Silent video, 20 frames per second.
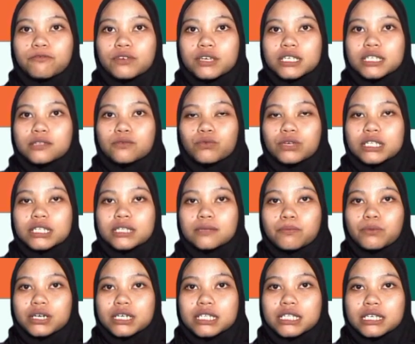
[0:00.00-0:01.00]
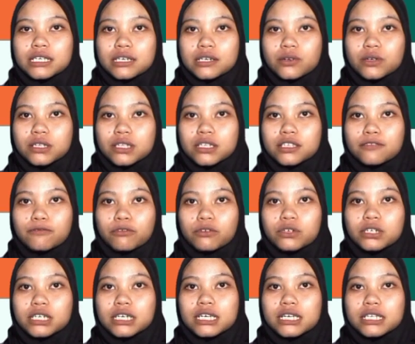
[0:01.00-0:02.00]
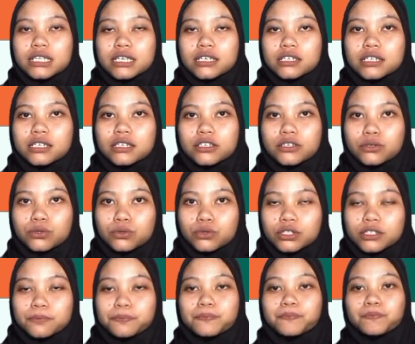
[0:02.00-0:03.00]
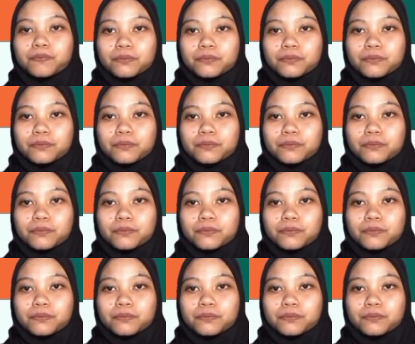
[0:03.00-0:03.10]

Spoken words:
faced with price increases for non-essential goods.